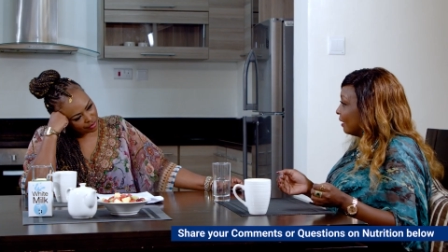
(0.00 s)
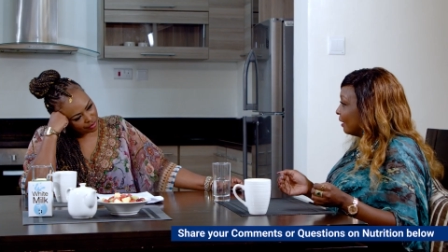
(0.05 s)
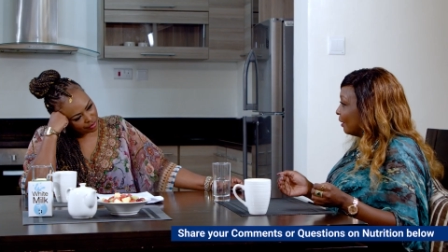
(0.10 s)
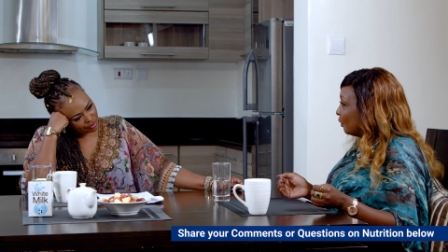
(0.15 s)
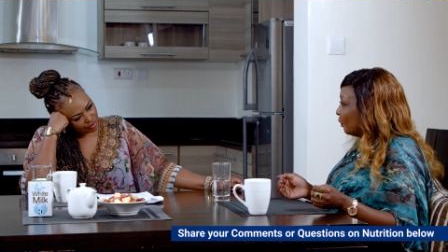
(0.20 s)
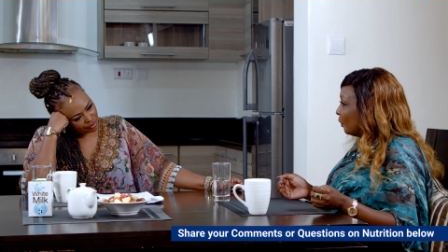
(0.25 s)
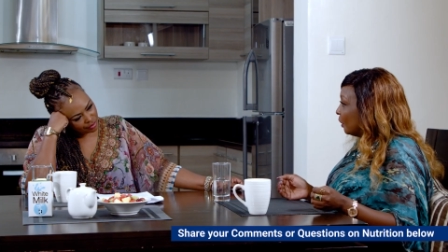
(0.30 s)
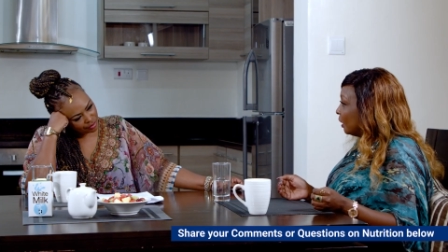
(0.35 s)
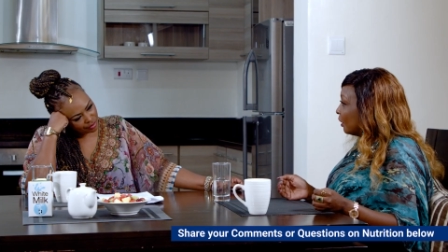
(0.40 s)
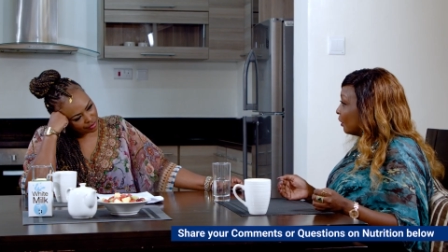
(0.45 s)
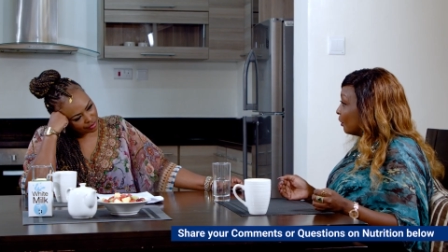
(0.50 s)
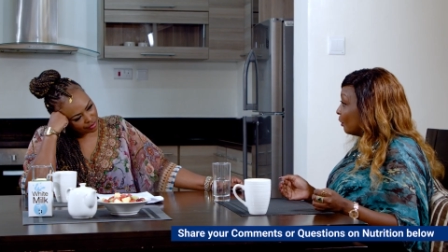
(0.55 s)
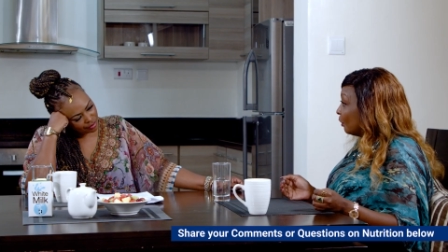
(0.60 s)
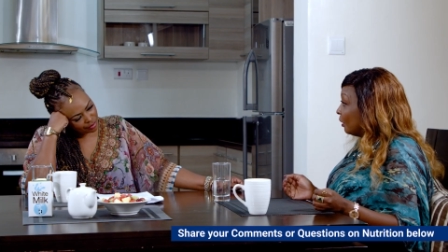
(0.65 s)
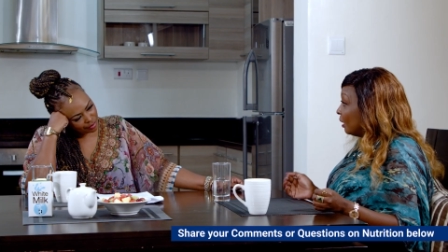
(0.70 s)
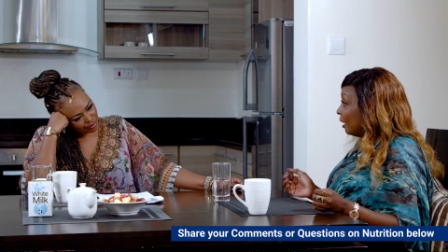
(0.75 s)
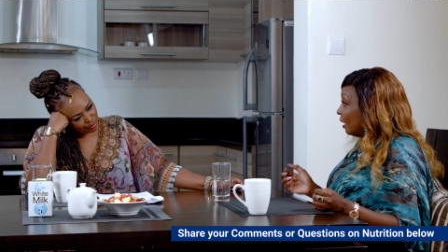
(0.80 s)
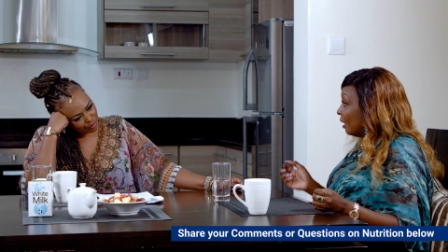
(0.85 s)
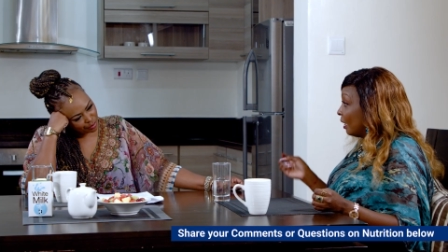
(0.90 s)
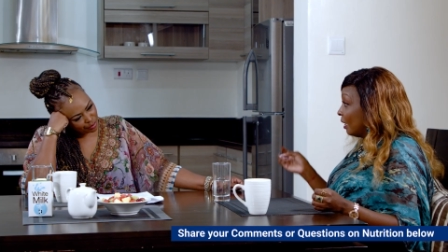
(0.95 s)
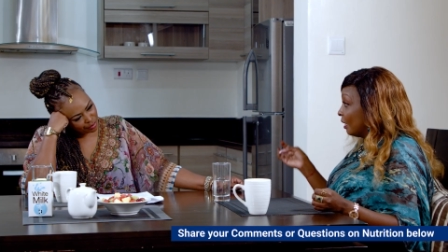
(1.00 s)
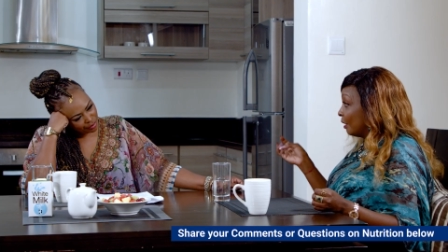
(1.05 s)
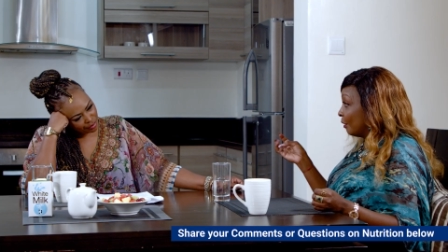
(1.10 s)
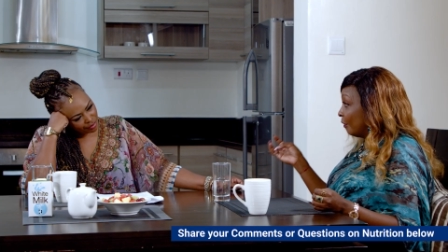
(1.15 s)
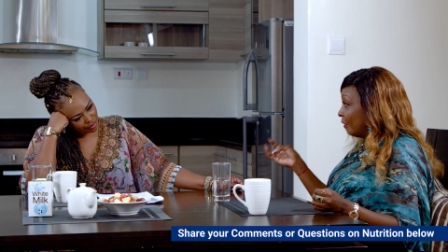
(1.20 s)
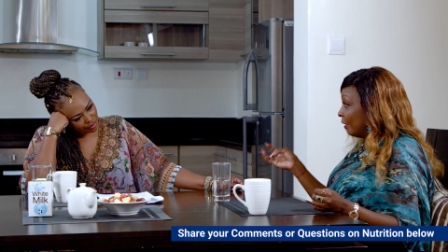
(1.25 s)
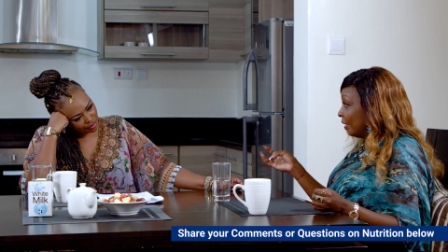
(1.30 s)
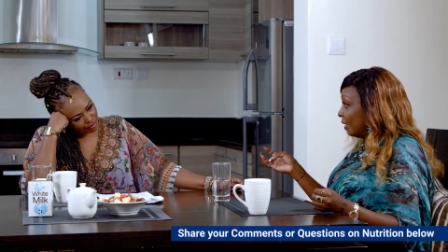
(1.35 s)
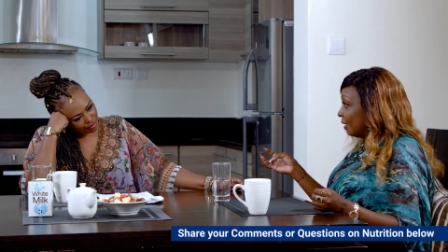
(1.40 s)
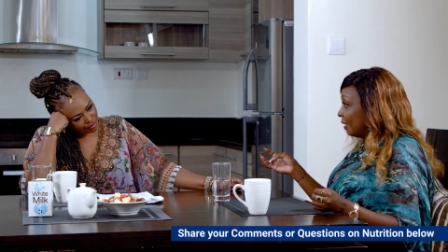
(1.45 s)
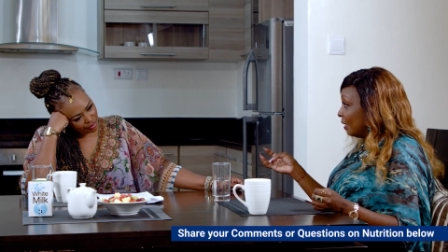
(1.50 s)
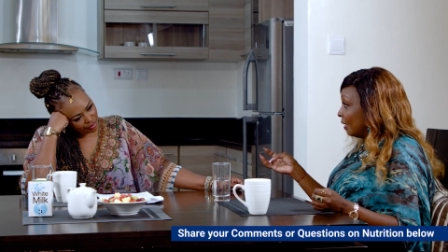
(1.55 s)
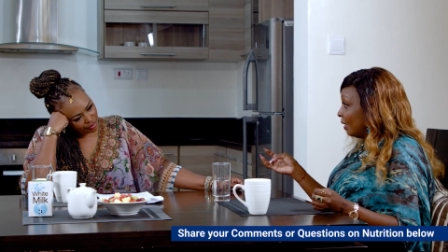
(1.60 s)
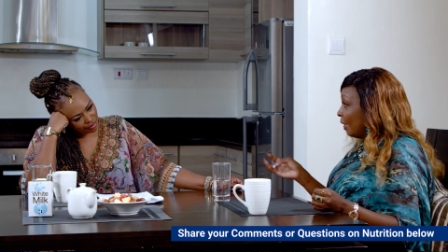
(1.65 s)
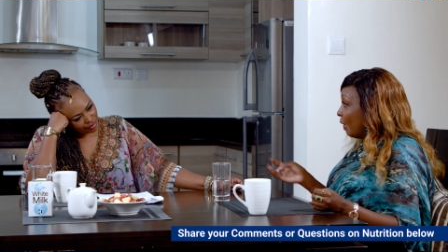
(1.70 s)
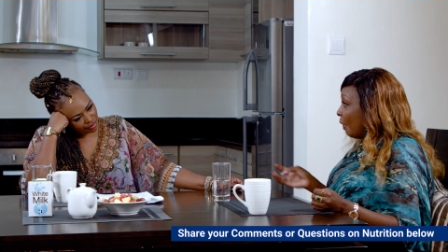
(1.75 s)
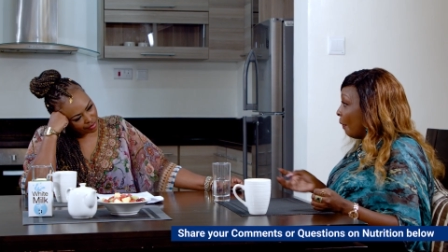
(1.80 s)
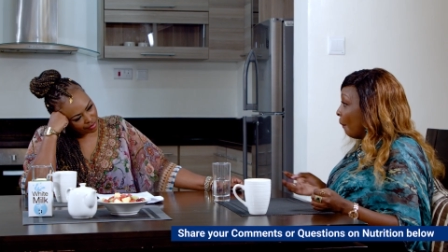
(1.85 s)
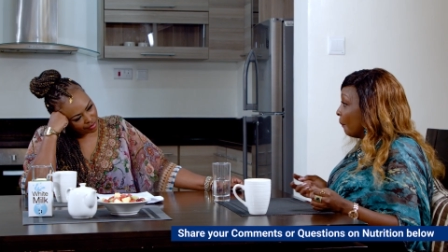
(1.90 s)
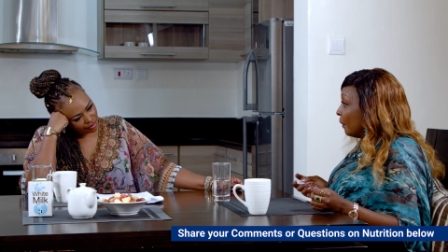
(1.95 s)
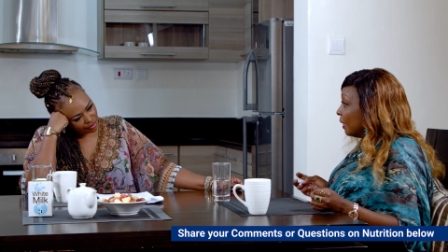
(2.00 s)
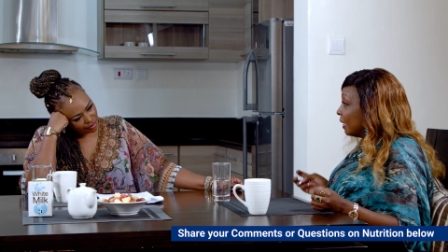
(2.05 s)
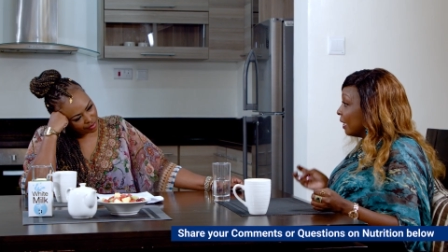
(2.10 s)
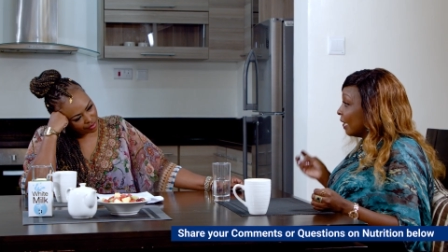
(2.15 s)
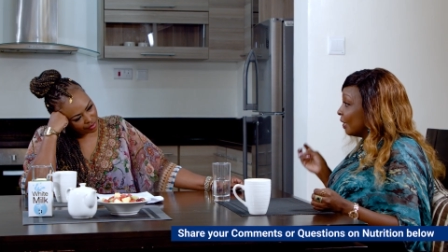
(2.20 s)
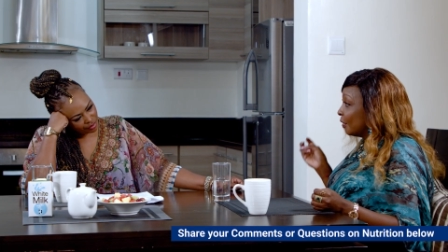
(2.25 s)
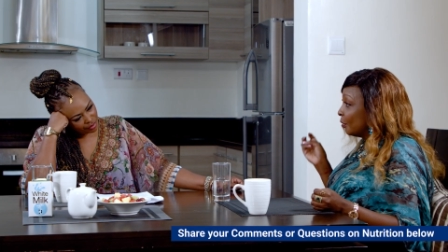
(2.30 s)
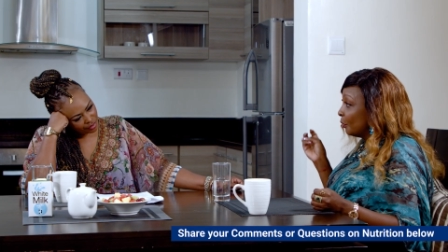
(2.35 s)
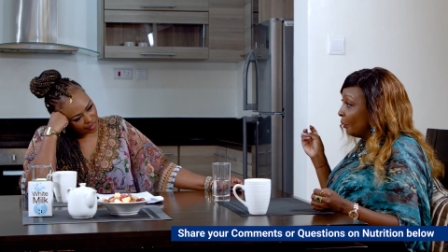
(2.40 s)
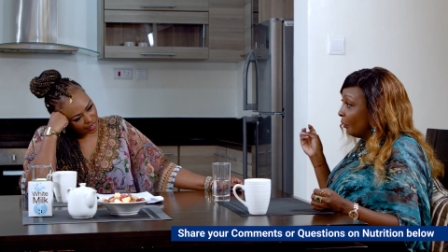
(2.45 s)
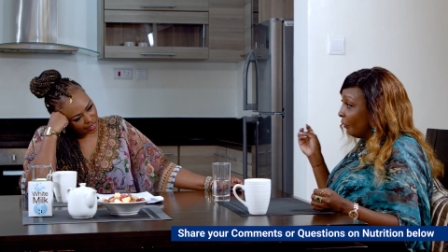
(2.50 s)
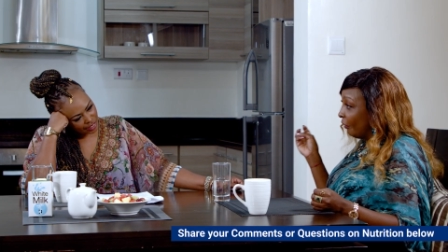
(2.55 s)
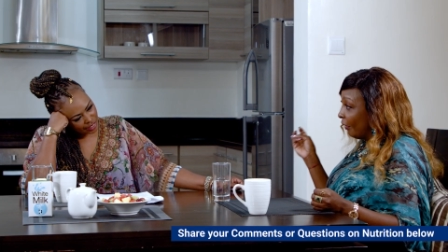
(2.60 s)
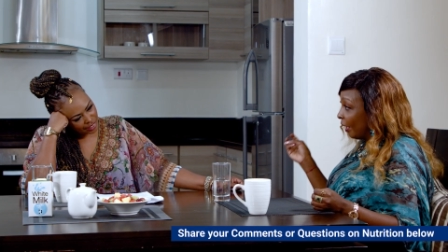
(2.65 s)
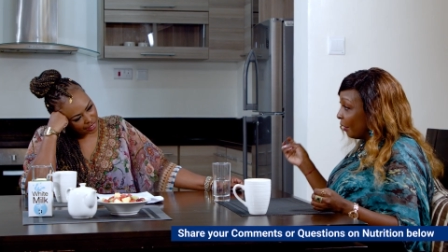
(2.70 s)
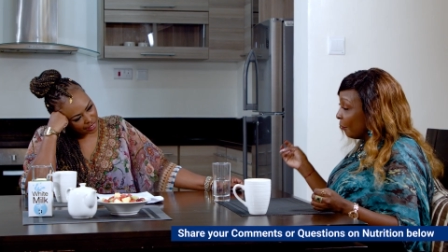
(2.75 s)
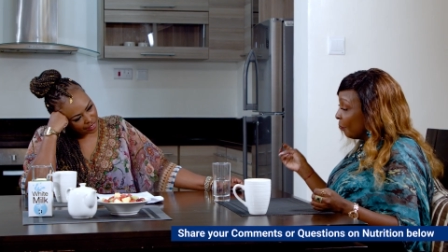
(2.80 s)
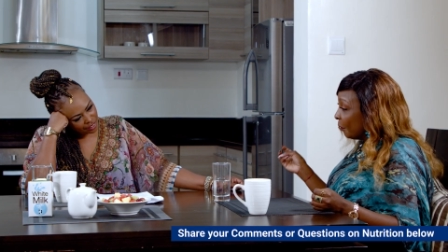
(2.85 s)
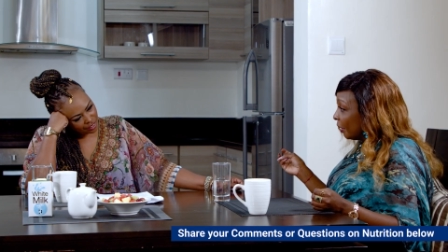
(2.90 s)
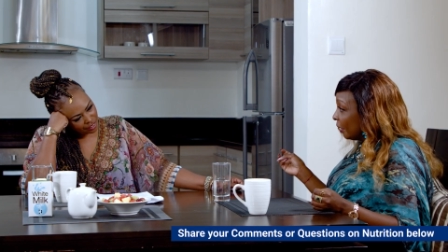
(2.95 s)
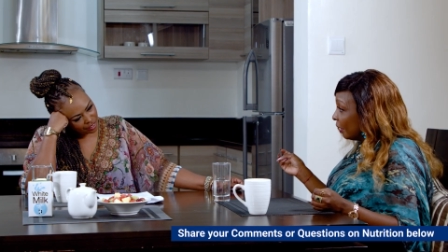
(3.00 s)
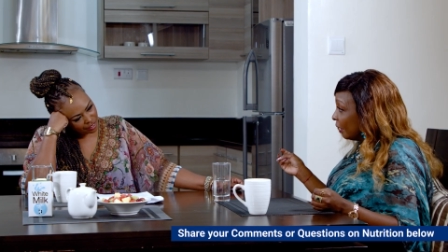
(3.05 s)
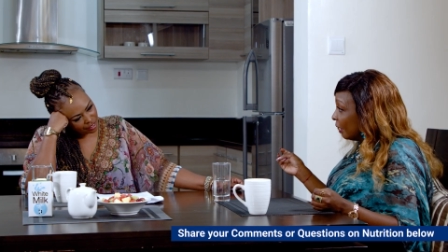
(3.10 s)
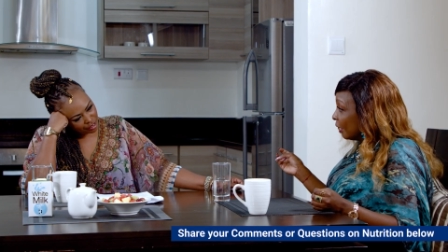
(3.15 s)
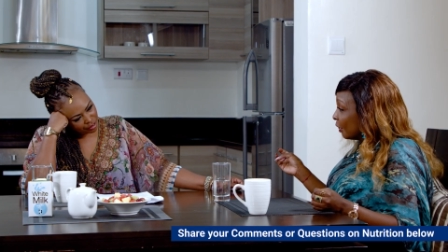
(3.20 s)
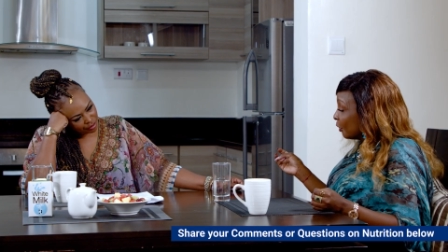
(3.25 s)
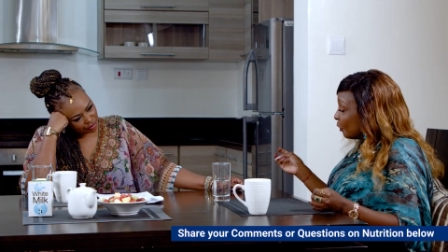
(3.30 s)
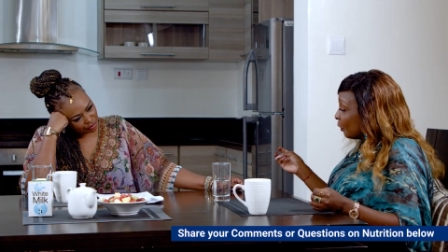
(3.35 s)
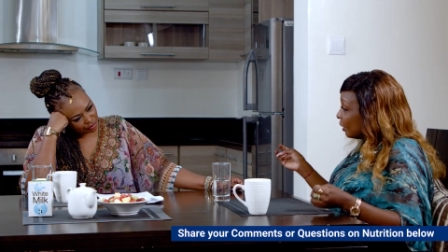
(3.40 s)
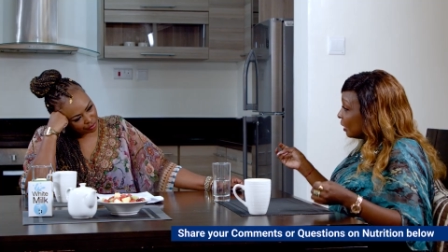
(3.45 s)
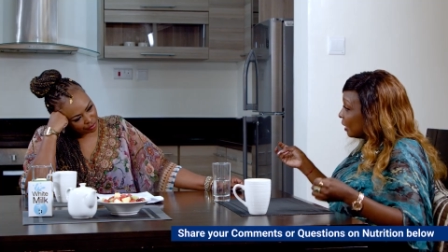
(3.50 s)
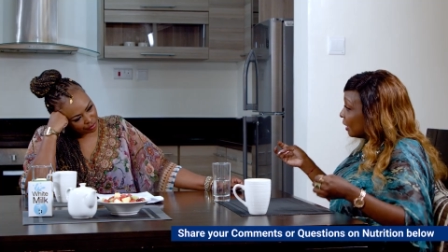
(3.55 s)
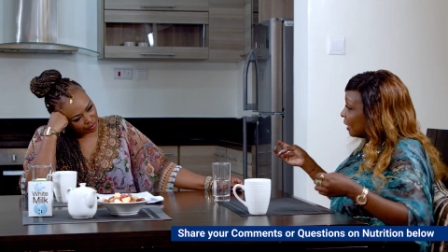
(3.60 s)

So it's stored either as fat. Meat has no fiber, so it